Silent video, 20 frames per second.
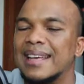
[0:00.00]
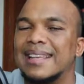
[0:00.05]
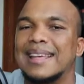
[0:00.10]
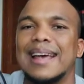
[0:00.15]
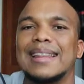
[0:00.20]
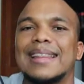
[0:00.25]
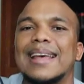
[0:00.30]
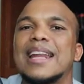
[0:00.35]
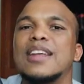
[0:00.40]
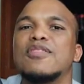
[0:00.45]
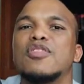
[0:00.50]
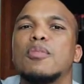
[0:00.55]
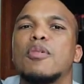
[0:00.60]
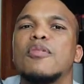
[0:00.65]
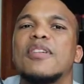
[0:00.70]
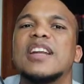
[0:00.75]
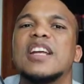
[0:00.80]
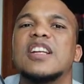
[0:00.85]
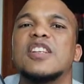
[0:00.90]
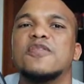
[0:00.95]
get any form
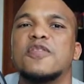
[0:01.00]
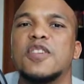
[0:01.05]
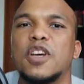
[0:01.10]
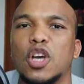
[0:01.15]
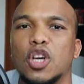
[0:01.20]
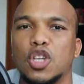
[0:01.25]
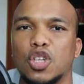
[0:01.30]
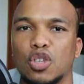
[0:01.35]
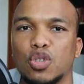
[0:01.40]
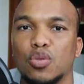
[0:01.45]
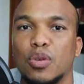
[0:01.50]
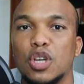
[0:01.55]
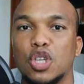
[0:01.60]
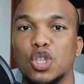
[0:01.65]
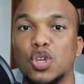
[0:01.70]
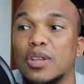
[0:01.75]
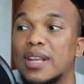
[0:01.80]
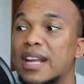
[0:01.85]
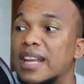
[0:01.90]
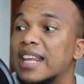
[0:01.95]
of identification to
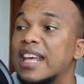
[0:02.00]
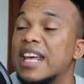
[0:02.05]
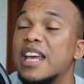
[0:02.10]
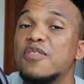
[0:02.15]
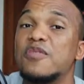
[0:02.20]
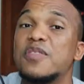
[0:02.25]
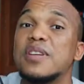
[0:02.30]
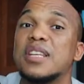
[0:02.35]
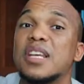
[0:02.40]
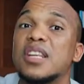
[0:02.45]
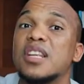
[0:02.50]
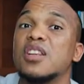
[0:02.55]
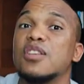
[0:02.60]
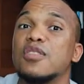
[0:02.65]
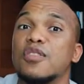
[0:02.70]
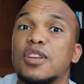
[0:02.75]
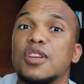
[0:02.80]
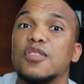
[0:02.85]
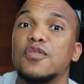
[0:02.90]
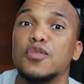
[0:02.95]
ensure that if indeed in
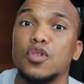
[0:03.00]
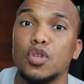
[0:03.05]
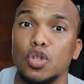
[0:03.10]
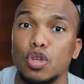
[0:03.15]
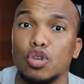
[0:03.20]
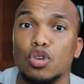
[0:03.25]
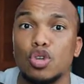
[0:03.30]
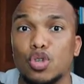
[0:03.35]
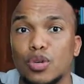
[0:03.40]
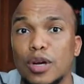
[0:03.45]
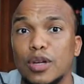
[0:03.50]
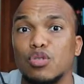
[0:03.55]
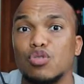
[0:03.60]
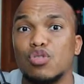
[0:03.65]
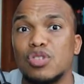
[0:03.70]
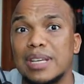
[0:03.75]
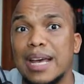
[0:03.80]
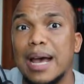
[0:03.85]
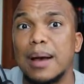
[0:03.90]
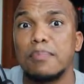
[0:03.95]
the future you try to
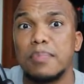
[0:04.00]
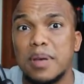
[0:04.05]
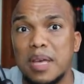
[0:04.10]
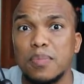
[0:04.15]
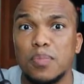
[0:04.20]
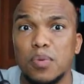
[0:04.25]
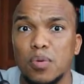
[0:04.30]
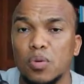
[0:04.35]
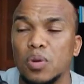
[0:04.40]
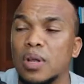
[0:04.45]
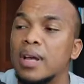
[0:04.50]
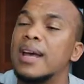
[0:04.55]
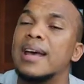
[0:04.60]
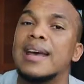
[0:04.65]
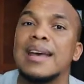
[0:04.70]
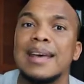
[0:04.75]
scam people,